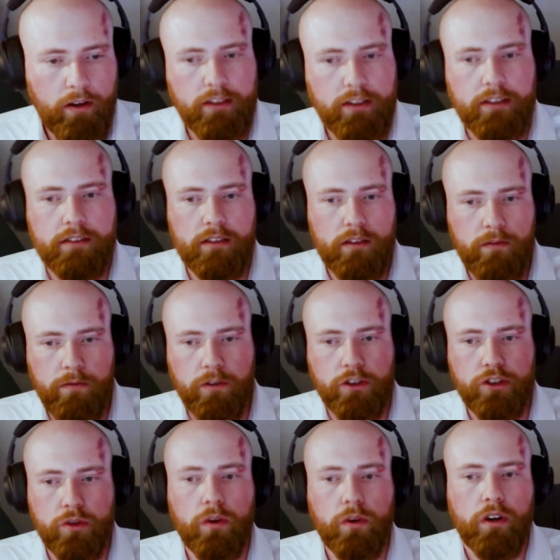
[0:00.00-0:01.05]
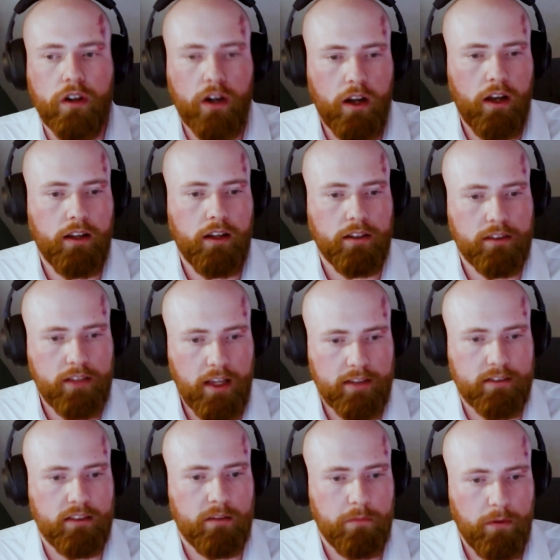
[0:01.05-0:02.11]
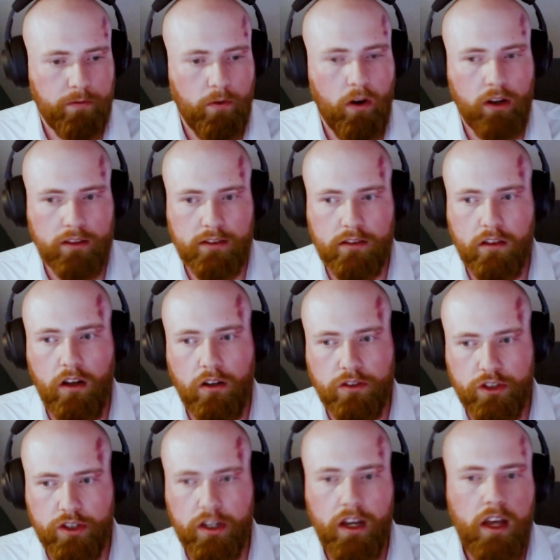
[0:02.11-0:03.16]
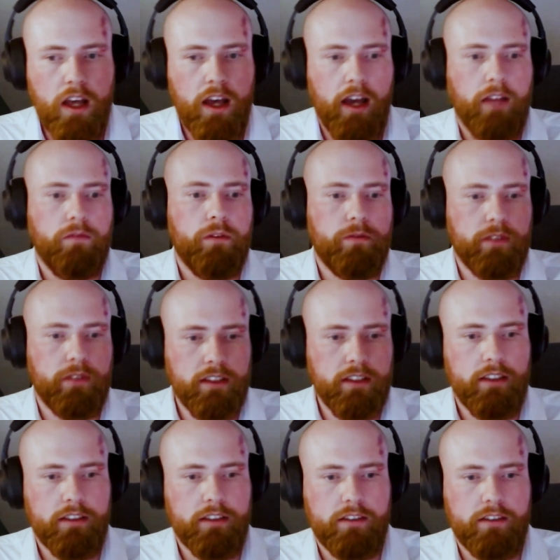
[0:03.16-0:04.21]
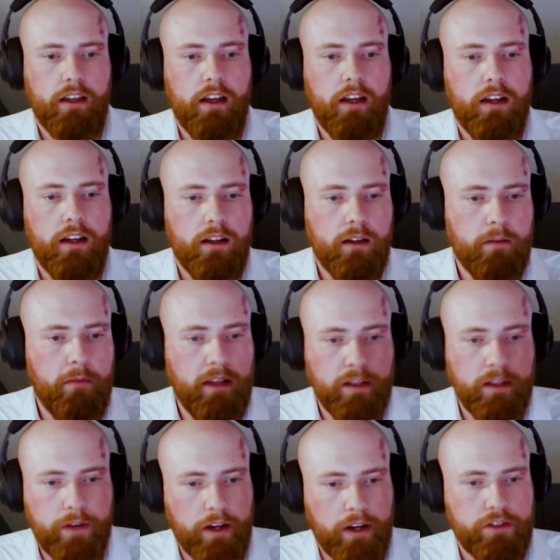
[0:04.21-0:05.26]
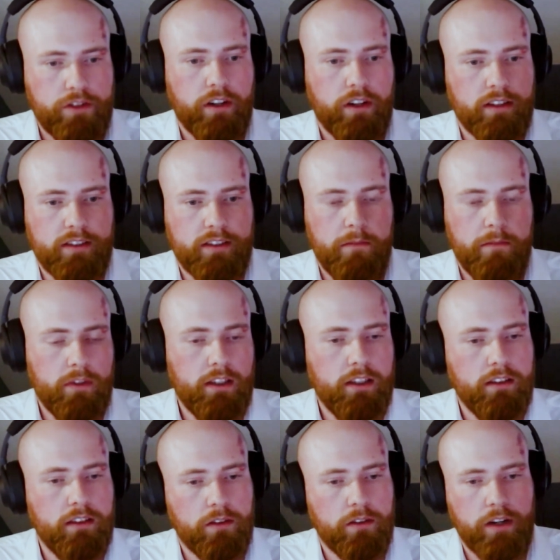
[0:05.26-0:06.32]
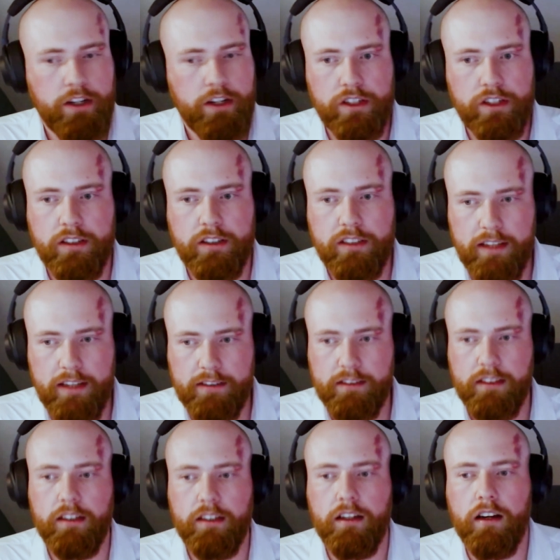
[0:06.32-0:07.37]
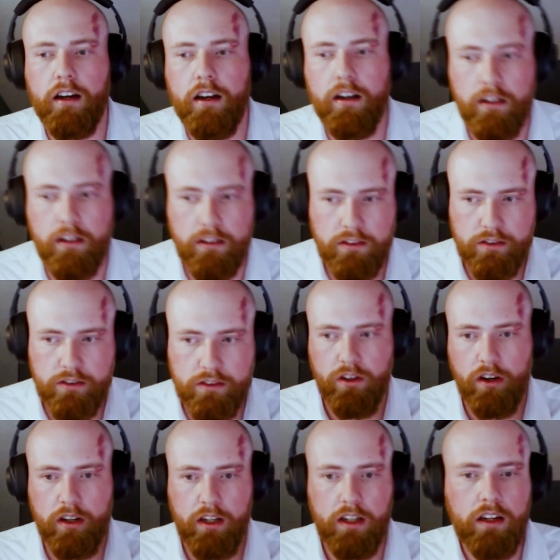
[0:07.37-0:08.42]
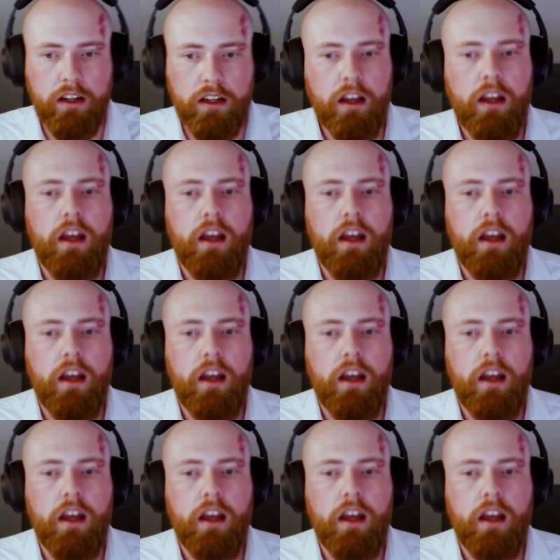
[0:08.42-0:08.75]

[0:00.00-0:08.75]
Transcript: it is for sure tested before it's launched. And within this manufacturing, assembly, integration, and testing circuit,